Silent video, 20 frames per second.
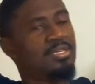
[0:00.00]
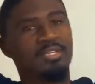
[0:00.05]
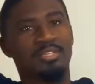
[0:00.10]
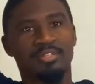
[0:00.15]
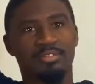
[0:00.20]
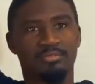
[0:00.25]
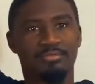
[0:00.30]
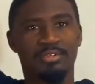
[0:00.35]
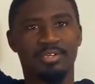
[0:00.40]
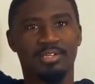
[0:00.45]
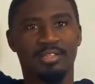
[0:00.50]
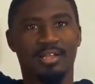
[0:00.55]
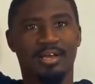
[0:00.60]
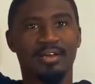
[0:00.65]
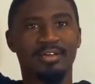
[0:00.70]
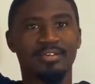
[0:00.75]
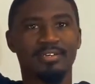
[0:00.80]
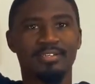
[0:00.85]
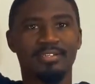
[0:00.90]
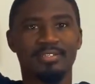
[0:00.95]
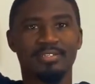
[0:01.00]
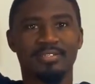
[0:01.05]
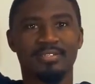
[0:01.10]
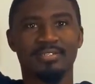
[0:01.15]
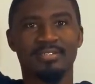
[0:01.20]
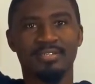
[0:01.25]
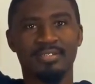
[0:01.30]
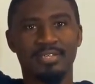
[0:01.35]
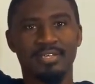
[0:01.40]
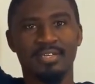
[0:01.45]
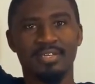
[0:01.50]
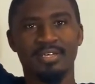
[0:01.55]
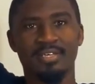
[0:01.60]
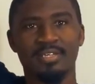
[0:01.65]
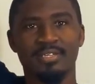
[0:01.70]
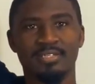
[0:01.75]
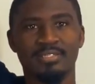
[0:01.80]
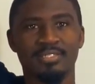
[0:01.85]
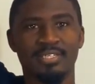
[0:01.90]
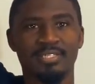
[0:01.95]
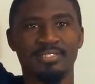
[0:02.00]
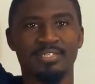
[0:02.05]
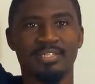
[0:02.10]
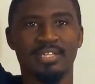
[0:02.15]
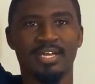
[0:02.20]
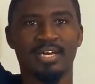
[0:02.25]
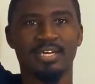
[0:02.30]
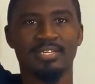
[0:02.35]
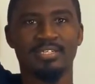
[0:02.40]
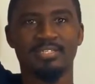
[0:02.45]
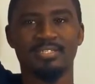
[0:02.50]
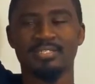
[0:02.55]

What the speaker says: 3 o'clock, 6 o'clock,